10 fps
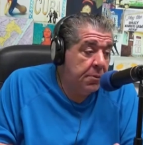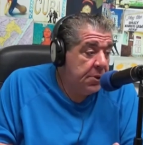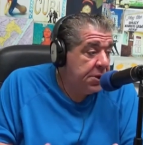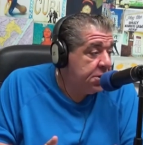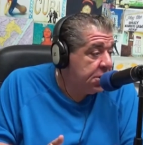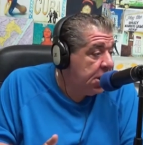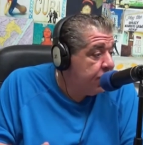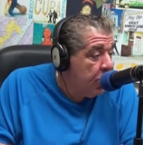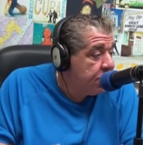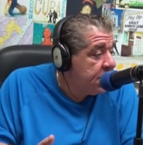They just keep
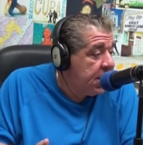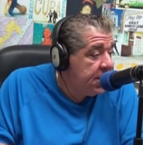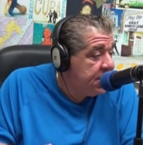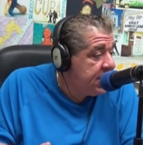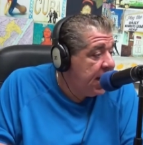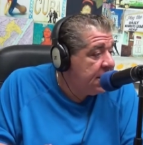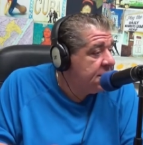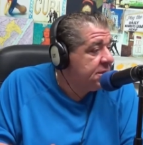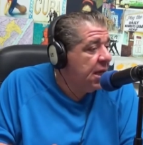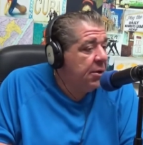rotating these acts.
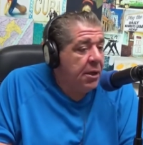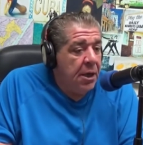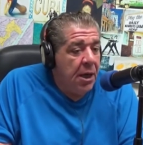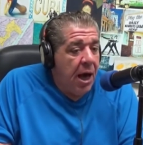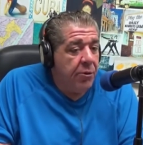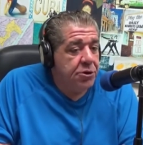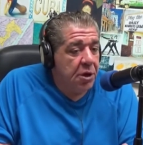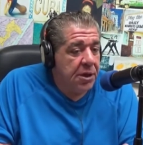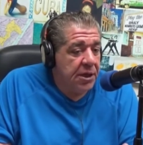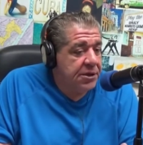Listen, I, I was
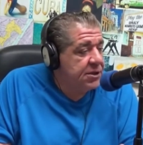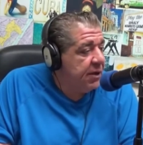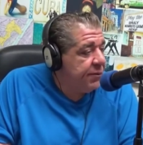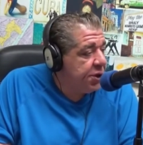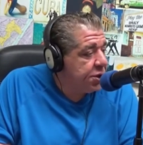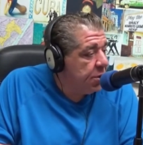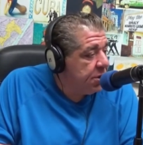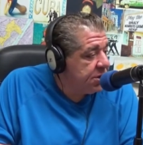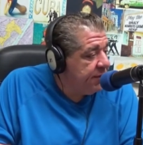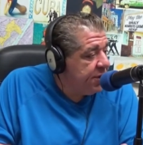looking at the '70s show. The
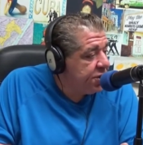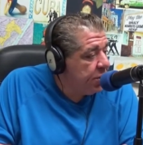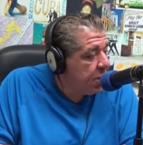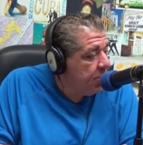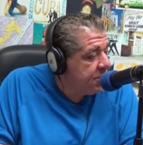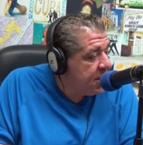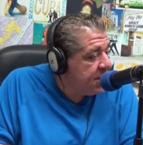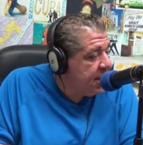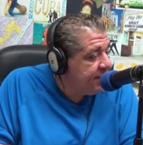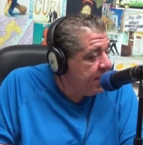'70s show comes on
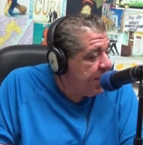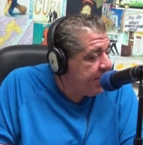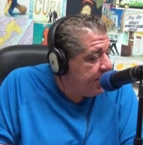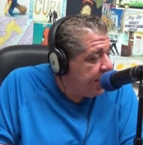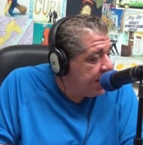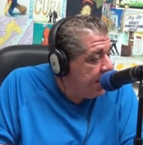and after Peppa Pig,